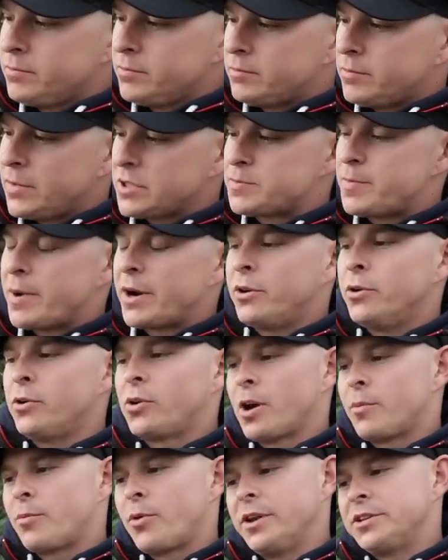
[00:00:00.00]
Much better
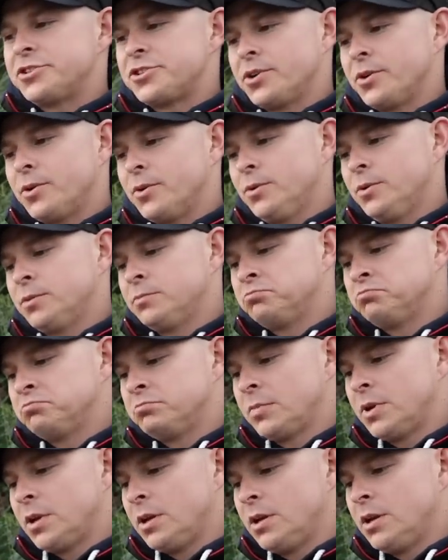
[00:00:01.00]
hookup ratio,
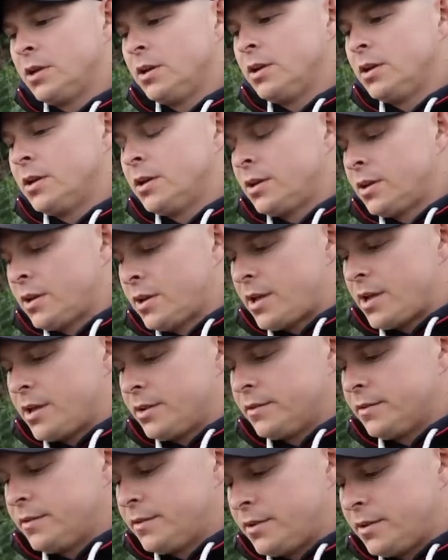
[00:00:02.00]

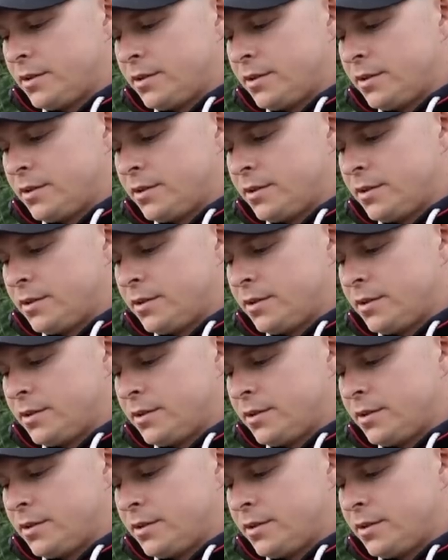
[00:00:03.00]
and